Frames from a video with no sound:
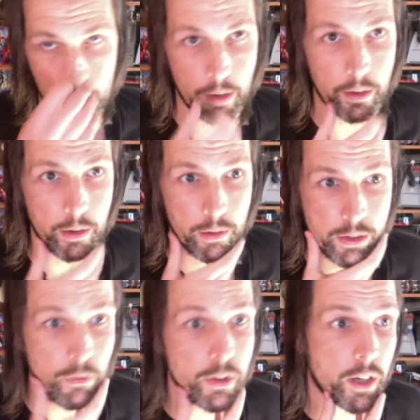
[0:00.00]

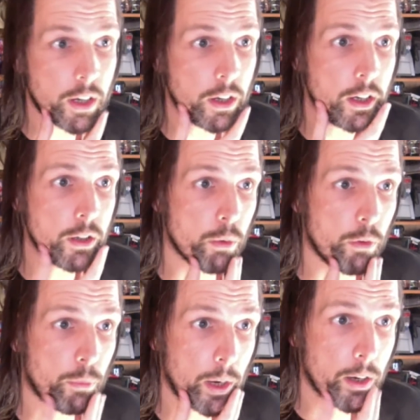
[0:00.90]
17 years
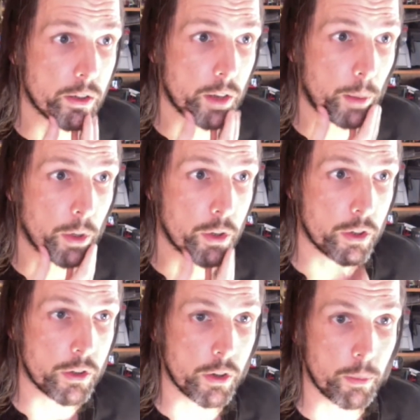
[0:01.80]
we've been established
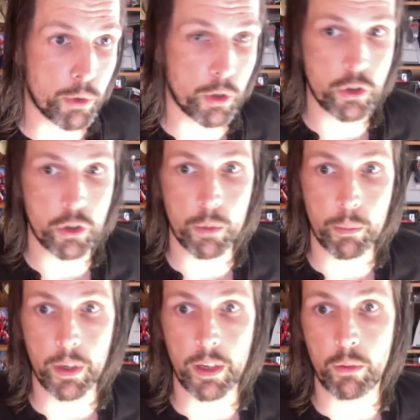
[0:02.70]
as a production
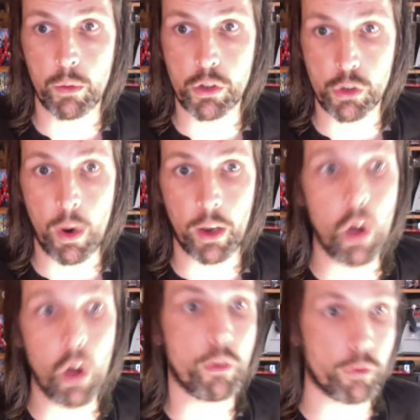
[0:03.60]
company, which is quite
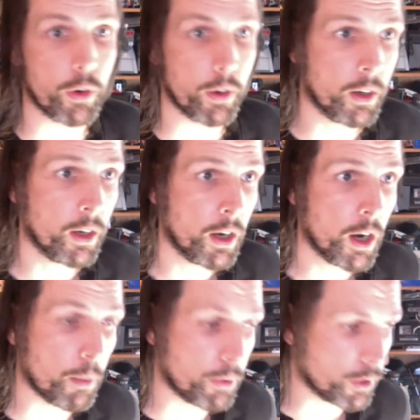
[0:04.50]
long for
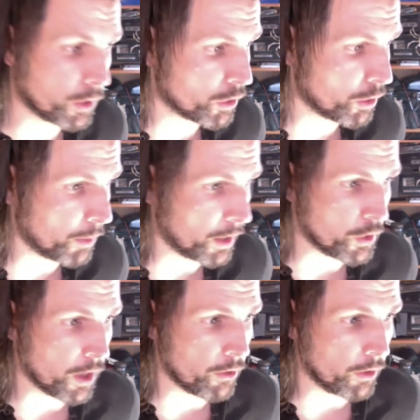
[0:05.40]
a production company in
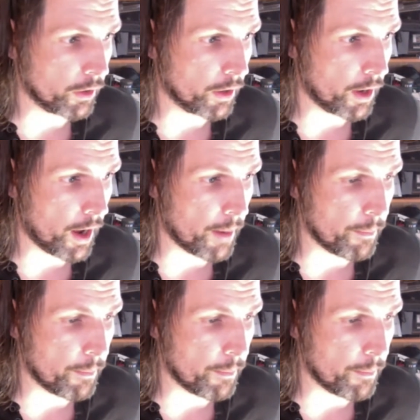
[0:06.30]
general. We're